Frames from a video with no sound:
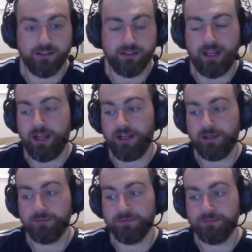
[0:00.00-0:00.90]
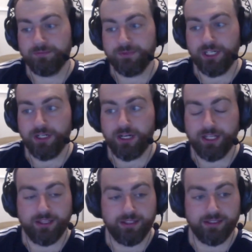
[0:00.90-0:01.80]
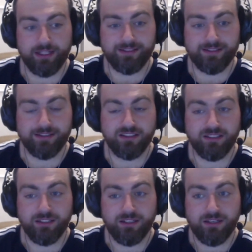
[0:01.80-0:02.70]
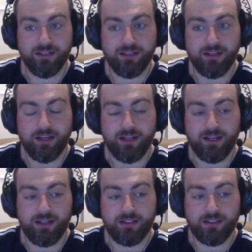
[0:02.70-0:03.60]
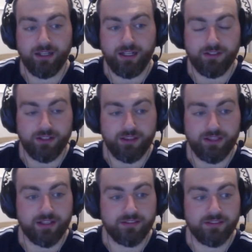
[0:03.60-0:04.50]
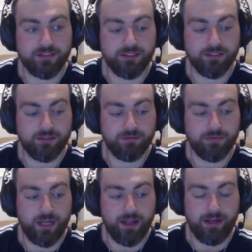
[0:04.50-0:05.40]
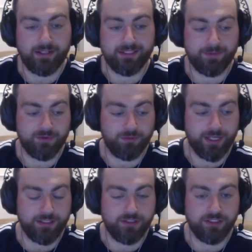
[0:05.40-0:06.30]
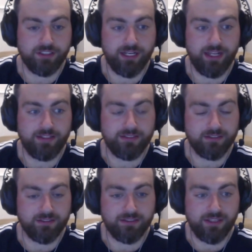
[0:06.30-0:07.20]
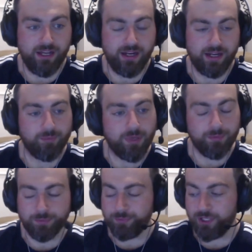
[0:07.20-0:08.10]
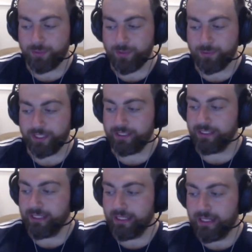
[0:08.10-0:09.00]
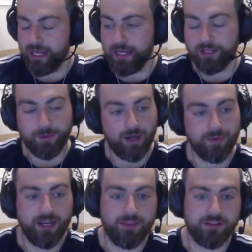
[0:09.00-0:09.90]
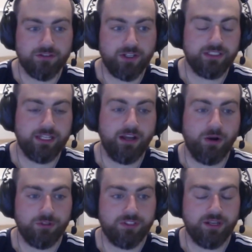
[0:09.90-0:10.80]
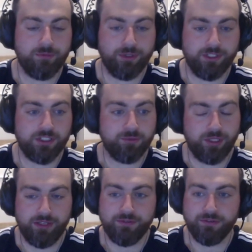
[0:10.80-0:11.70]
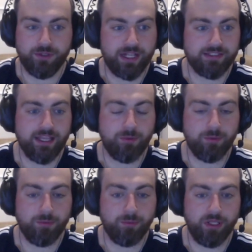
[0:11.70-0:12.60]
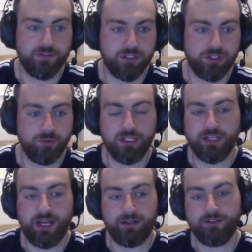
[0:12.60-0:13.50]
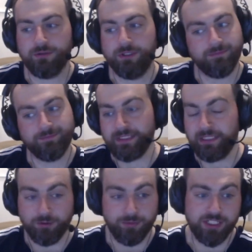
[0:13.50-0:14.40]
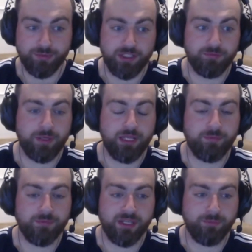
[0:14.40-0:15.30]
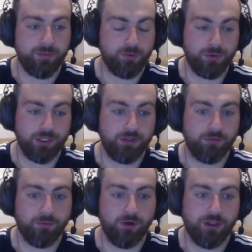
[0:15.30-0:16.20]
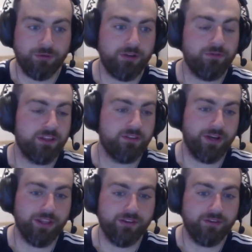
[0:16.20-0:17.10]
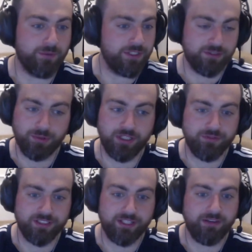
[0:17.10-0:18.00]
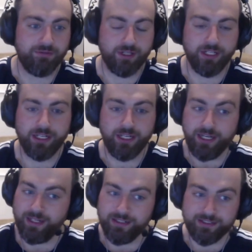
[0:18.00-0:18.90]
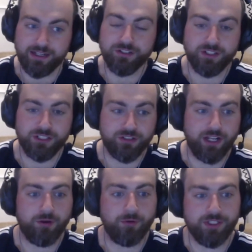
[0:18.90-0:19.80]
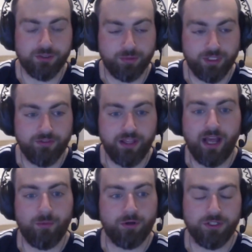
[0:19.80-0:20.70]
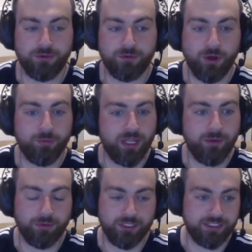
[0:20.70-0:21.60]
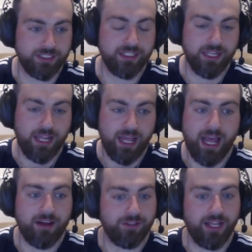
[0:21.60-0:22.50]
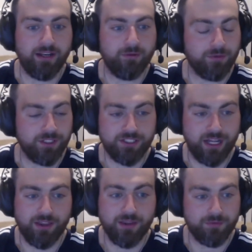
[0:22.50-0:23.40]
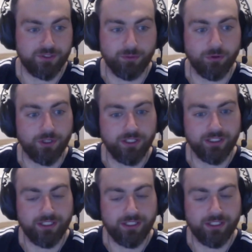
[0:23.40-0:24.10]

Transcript: I think that's I don't think that's an acceptable message in today's society. And people can argue me up and down the street saying, "Oh, it's their religious beliefs, or that's their beliefs; they should be entitled to it." We used to believe some people were 3/5 of others. We used to believe in slavery in this country, Australia. We used to believe that Aboriginals weren't people and didn't have land, and we used to hunt them for sport.